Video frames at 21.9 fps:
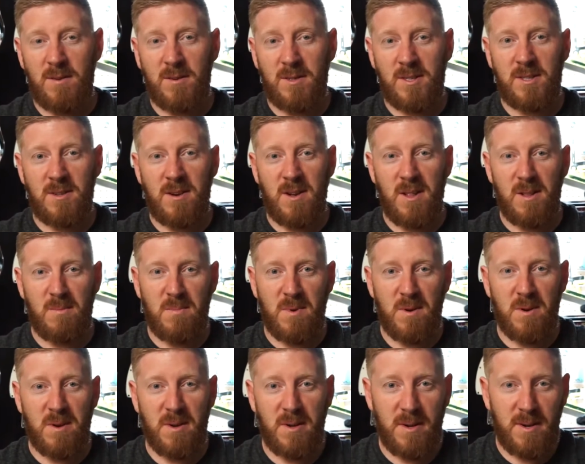on silent
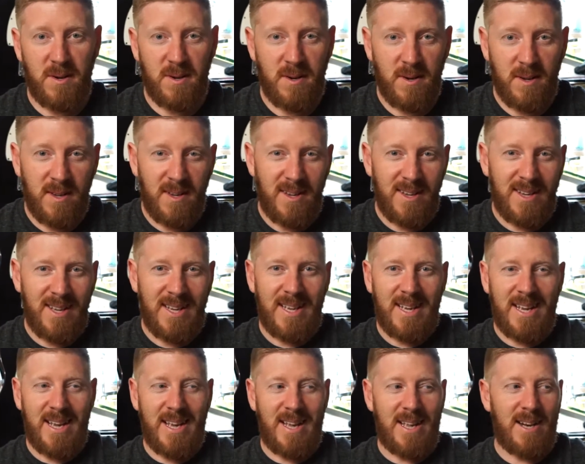mode,
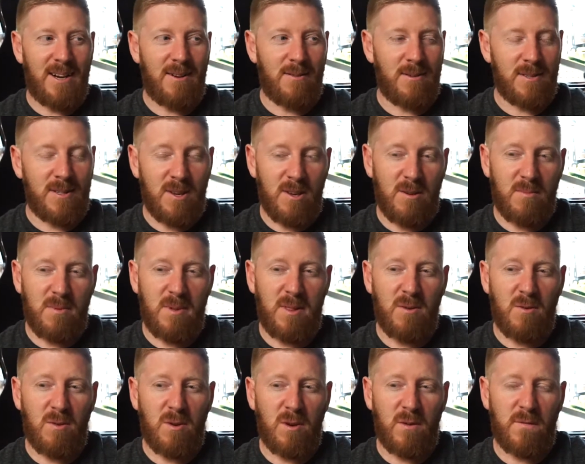and I was hoping
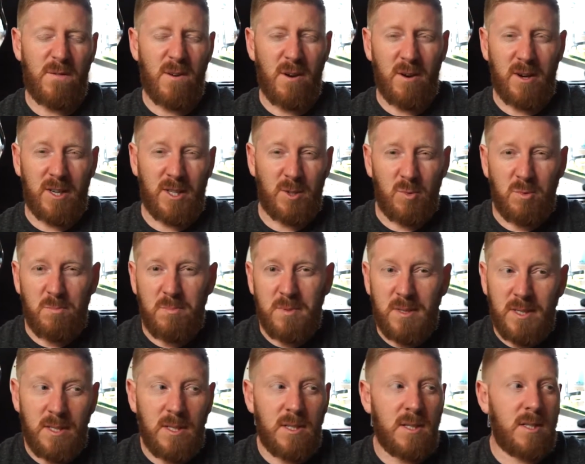the autofocus would be
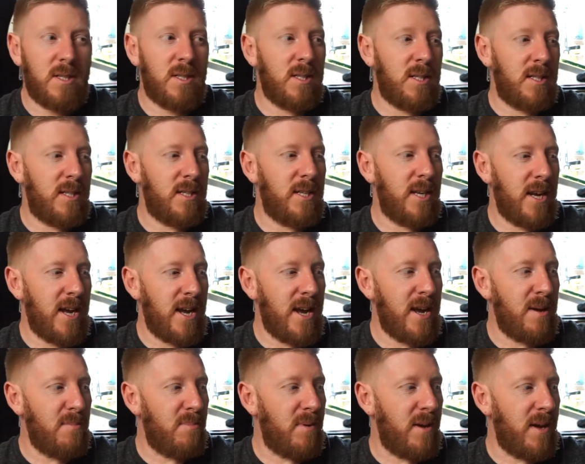just a
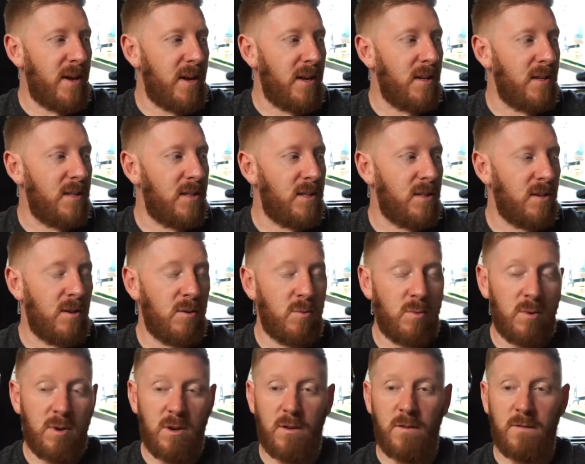tad better. So
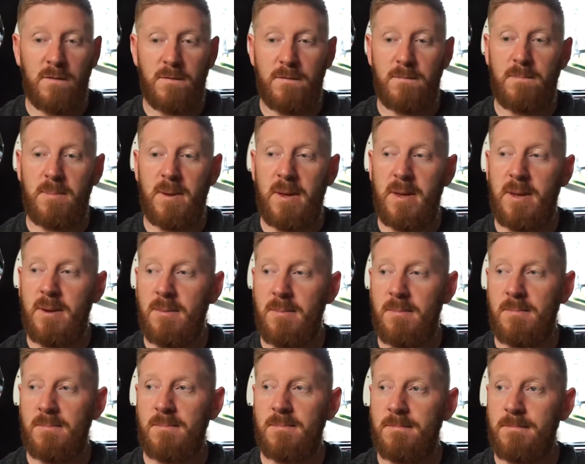what I've
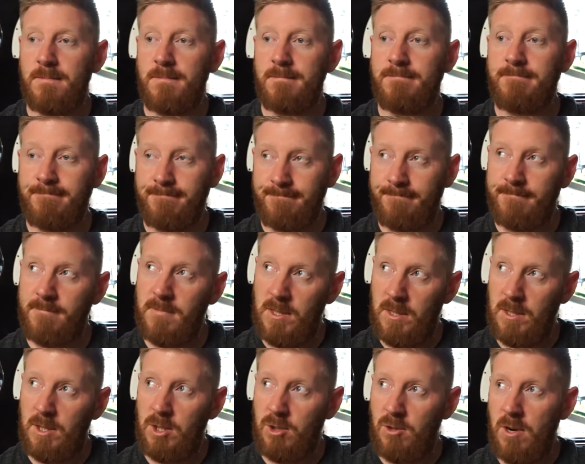been
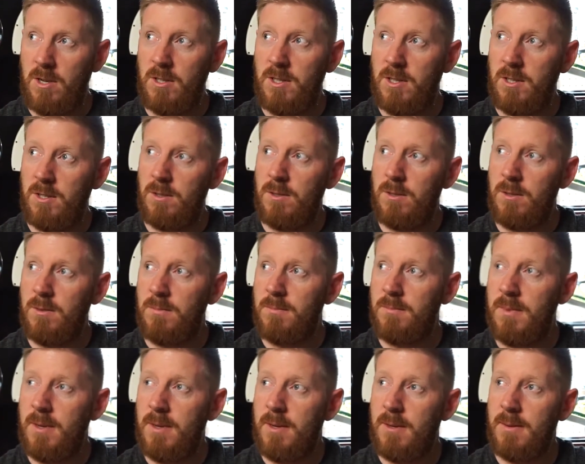trying to do,
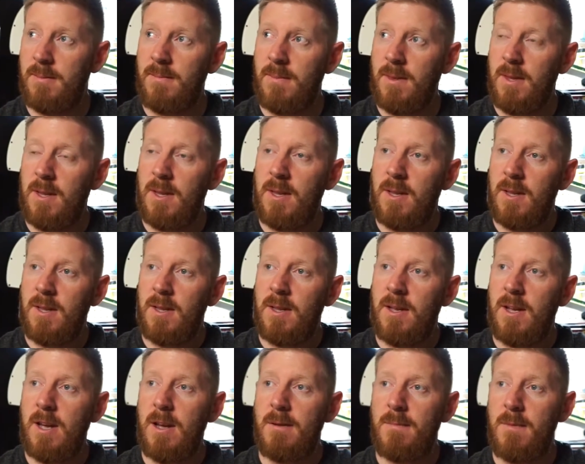
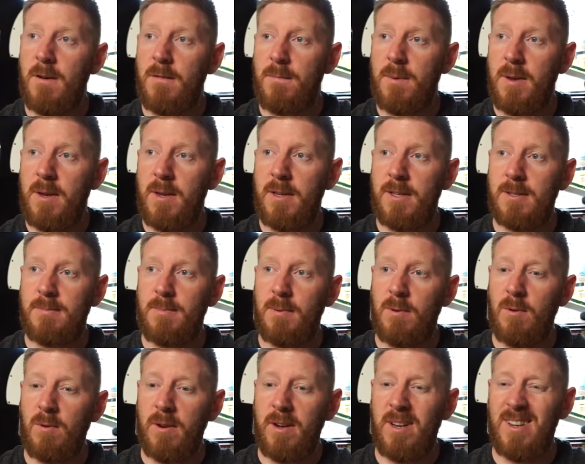I've been
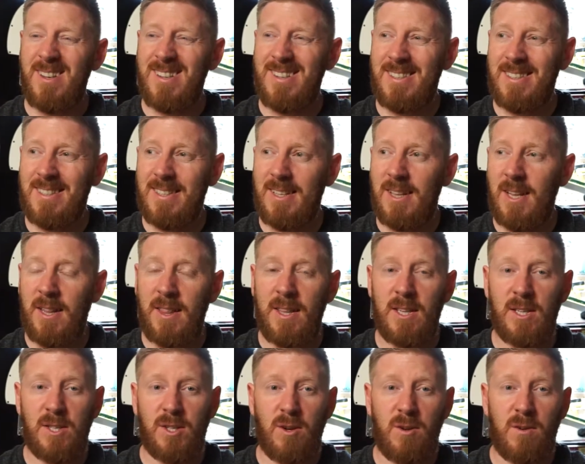exploring like
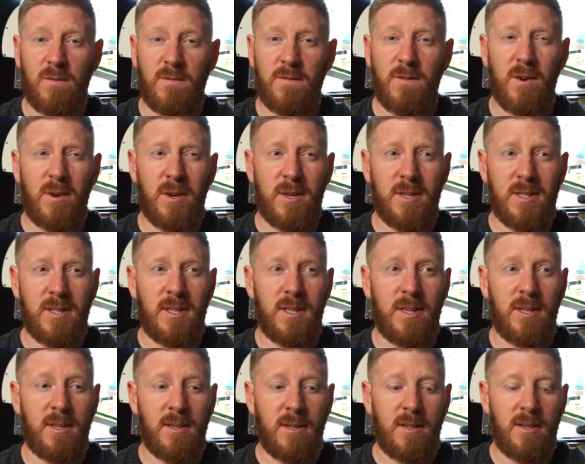the zone
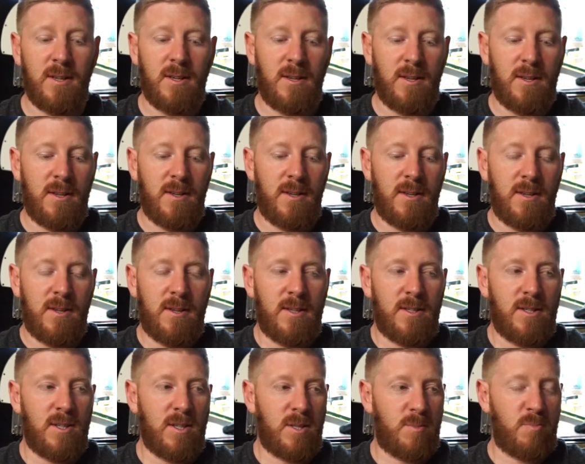focusing,
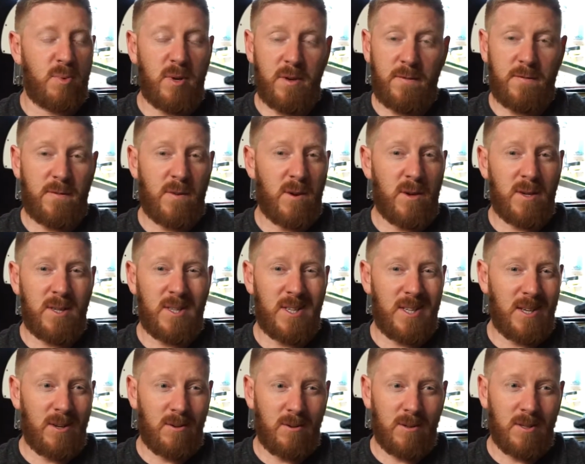just
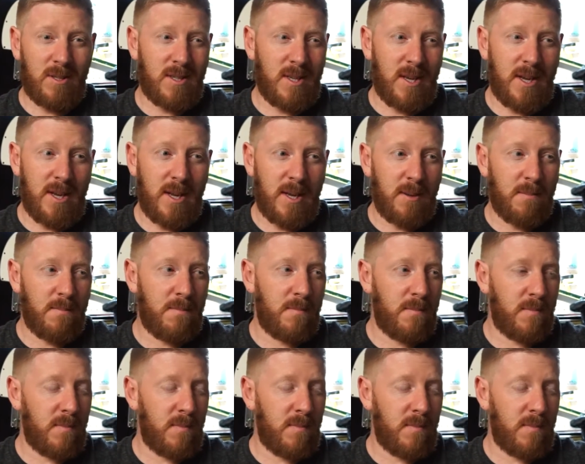pre-focusing on say